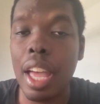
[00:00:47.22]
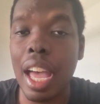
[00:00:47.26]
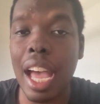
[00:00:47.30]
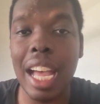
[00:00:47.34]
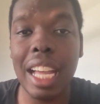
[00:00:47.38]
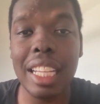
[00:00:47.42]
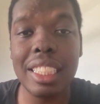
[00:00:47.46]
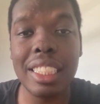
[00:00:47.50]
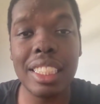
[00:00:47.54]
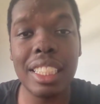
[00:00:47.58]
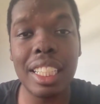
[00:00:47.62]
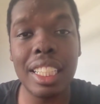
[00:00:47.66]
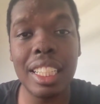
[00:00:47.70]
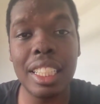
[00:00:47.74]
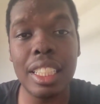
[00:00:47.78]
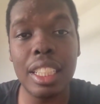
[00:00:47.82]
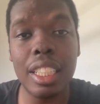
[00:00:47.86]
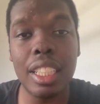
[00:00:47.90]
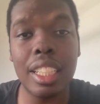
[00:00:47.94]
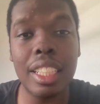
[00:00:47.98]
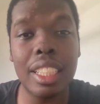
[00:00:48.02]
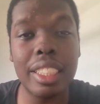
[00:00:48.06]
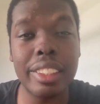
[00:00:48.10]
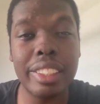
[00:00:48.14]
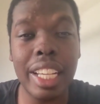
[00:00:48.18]
I seen
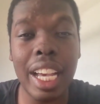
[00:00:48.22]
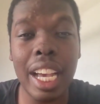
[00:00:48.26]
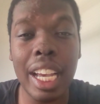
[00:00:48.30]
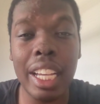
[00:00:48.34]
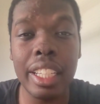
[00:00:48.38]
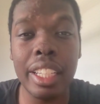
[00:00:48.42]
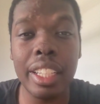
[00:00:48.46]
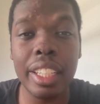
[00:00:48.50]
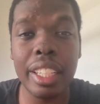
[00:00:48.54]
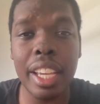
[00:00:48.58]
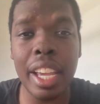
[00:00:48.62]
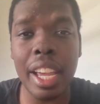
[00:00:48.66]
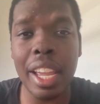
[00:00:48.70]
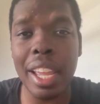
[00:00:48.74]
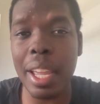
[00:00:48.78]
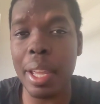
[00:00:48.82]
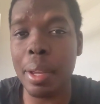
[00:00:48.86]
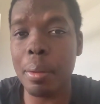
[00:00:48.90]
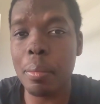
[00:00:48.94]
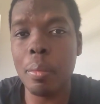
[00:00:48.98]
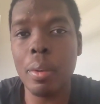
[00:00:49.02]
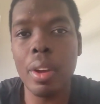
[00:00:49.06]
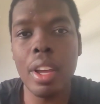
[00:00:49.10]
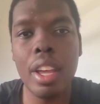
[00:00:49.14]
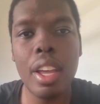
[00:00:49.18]
the entire
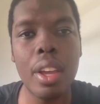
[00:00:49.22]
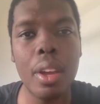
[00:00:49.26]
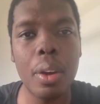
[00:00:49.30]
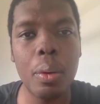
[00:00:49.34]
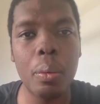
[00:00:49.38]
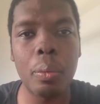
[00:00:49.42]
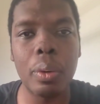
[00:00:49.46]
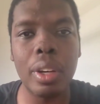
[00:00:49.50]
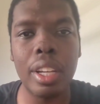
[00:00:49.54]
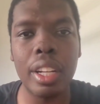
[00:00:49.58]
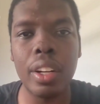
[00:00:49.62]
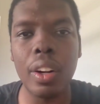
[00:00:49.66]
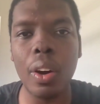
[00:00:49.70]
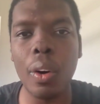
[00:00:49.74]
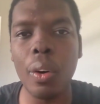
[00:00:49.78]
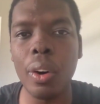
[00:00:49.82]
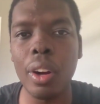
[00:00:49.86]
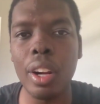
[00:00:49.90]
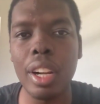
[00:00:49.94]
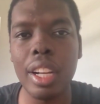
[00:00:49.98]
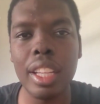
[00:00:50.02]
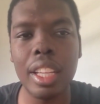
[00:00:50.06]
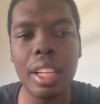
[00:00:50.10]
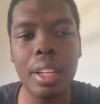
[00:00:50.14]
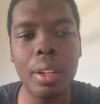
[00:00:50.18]
game when
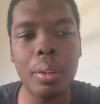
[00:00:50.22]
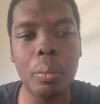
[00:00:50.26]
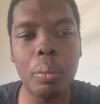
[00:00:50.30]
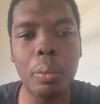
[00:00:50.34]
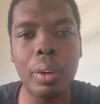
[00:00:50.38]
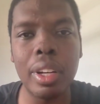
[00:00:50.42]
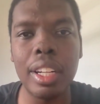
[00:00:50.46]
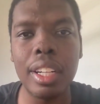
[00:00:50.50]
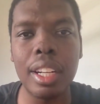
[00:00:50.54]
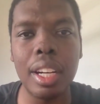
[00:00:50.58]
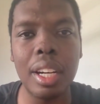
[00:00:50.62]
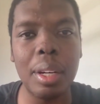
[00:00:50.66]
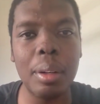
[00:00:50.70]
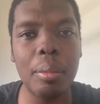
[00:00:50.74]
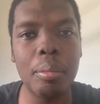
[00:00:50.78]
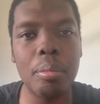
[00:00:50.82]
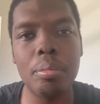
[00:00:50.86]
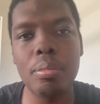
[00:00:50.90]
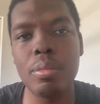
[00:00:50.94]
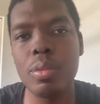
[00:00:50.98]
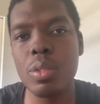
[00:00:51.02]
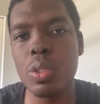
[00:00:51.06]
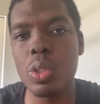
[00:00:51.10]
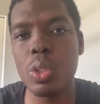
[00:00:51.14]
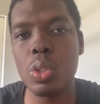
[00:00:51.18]
Oregon went
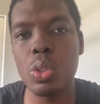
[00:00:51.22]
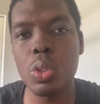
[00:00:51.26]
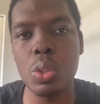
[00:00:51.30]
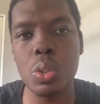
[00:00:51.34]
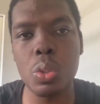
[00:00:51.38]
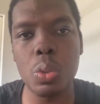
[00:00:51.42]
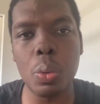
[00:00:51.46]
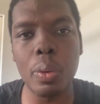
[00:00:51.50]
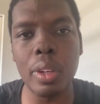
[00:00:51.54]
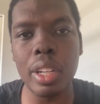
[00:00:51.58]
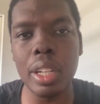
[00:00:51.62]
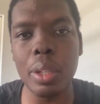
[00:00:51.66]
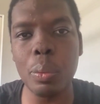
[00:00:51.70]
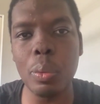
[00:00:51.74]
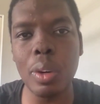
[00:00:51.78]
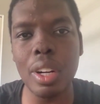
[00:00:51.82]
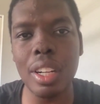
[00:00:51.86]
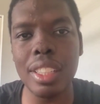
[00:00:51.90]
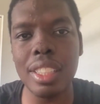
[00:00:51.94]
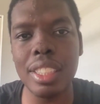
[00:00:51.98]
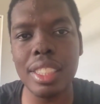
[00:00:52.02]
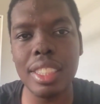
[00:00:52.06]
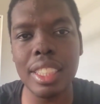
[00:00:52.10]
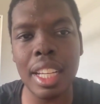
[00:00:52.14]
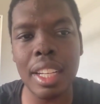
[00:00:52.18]
up
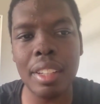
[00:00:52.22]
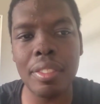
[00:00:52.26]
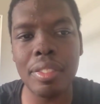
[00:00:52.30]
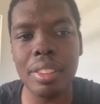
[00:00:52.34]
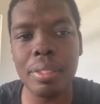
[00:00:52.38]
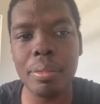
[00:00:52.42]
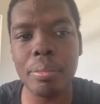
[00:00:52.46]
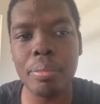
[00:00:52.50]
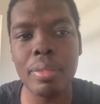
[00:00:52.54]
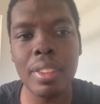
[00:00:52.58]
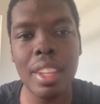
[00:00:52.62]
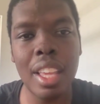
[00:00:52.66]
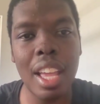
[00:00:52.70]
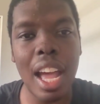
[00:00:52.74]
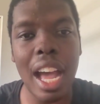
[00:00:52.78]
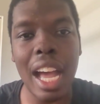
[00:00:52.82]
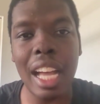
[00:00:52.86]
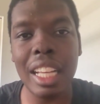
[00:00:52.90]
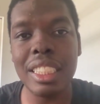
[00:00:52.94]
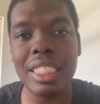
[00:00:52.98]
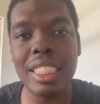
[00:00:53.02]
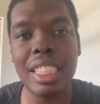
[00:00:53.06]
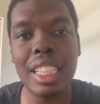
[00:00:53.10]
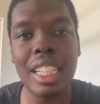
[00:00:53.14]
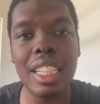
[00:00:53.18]
21-7. I
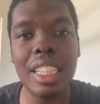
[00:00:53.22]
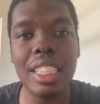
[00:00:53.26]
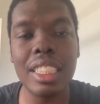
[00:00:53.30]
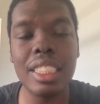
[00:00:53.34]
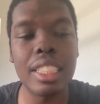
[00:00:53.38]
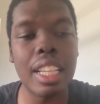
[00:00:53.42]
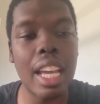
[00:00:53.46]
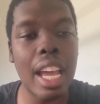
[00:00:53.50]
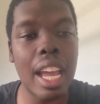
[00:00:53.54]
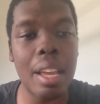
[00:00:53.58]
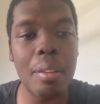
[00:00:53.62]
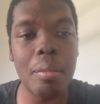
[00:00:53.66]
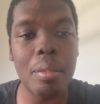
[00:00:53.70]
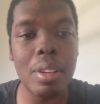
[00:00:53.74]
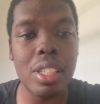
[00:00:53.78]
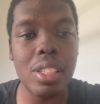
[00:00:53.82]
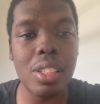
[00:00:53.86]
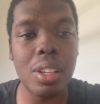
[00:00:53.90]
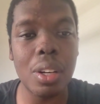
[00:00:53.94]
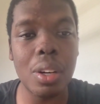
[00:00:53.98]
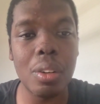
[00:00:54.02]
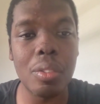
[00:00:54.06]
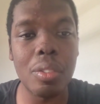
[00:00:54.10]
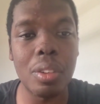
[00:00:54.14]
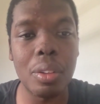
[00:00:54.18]
said this game is
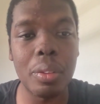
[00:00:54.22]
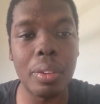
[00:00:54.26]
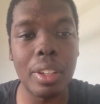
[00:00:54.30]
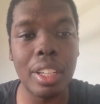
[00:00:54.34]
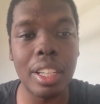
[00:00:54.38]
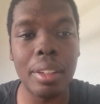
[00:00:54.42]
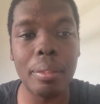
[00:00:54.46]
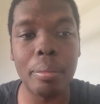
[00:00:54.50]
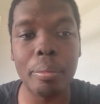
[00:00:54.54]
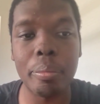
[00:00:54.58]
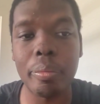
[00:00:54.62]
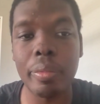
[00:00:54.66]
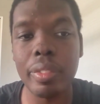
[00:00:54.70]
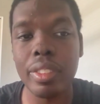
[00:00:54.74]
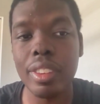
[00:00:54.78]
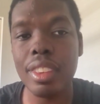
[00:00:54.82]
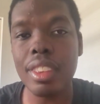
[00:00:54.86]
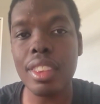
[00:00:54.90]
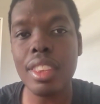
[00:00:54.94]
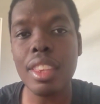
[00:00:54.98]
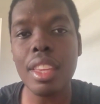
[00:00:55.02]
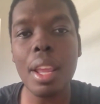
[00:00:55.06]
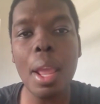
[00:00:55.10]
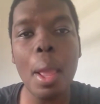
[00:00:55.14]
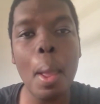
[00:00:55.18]
over with
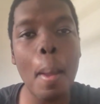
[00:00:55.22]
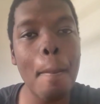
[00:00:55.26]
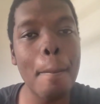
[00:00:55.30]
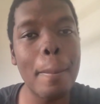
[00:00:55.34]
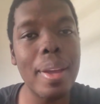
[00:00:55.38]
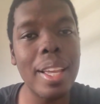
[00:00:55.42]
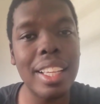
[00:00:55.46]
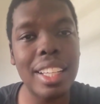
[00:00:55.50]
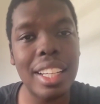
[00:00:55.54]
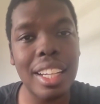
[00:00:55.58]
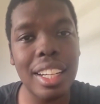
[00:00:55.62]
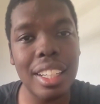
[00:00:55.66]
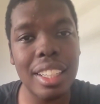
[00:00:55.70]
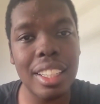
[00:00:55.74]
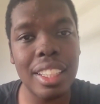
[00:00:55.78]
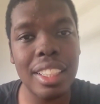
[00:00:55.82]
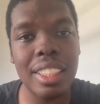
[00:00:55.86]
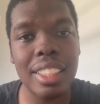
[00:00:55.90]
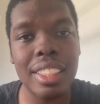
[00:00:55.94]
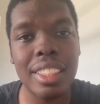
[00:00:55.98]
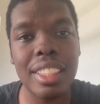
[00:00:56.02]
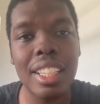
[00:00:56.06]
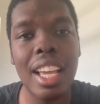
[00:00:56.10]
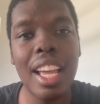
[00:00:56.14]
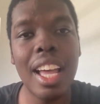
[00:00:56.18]

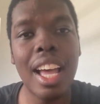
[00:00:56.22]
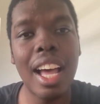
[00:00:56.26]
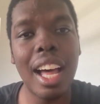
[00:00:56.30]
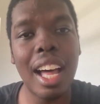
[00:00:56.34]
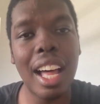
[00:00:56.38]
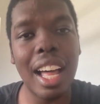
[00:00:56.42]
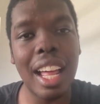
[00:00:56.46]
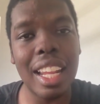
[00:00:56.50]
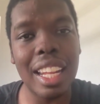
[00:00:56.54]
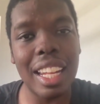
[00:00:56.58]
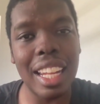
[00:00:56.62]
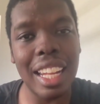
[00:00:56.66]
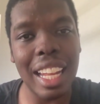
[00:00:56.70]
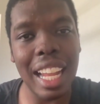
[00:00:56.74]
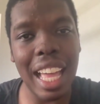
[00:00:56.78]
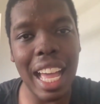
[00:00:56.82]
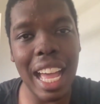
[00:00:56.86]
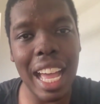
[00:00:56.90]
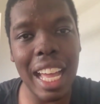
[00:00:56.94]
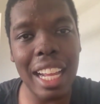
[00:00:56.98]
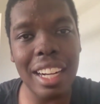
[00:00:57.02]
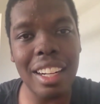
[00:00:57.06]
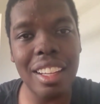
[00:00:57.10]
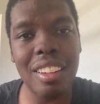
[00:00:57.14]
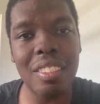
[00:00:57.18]
because a
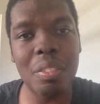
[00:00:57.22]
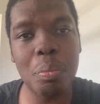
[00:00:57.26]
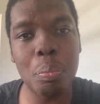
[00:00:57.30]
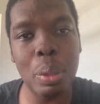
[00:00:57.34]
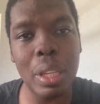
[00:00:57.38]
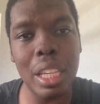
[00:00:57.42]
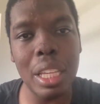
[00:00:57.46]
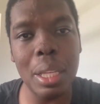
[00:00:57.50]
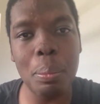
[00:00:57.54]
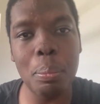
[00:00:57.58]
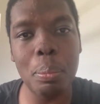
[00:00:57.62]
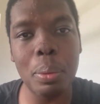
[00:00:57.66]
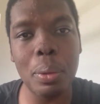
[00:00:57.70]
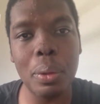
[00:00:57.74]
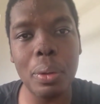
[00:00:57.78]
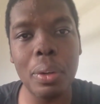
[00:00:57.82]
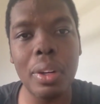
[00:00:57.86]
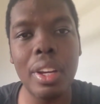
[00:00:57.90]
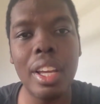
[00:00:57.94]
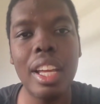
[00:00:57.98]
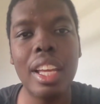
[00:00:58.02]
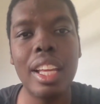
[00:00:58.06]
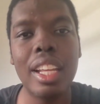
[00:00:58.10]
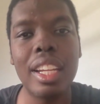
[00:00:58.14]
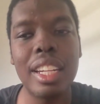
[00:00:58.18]
lot of people,
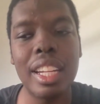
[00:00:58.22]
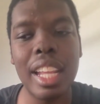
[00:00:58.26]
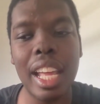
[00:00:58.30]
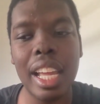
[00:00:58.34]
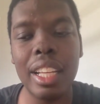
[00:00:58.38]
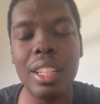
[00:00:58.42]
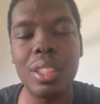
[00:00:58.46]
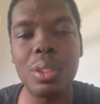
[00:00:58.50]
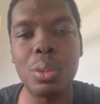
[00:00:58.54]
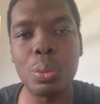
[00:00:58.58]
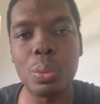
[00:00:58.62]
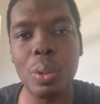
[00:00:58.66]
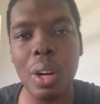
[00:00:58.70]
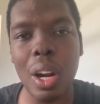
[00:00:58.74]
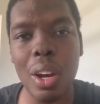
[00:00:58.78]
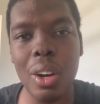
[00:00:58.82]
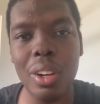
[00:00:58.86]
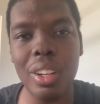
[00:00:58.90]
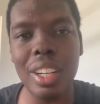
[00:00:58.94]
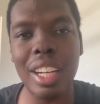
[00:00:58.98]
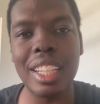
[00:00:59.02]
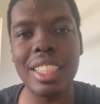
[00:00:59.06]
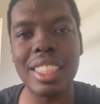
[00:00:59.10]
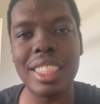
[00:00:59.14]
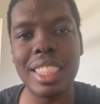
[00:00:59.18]
they
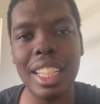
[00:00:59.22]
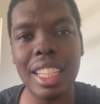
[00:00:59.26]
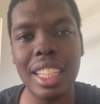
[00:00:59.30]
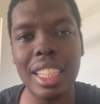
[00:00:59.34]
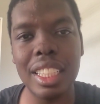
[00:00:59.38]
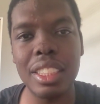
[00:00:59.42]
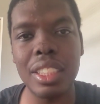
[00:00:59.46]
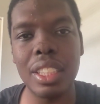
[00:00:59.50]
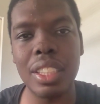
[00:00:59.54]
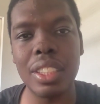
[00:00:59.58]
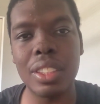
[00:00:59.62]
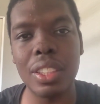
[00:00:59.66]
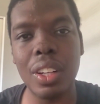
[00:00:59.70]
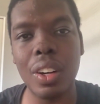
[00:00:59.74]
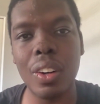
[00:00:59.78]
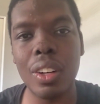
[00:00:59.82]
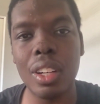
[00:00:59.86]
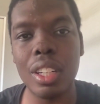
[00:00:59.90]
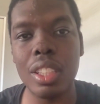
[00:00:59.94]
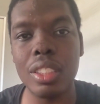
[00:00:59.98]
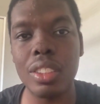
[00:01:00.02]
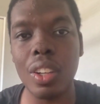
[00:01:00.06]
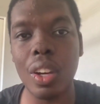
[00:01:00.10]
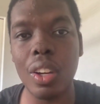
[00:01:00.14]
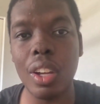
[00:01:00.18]
draw attention
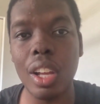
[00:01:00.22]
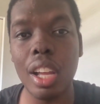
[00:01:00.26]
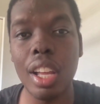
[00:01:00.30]
towards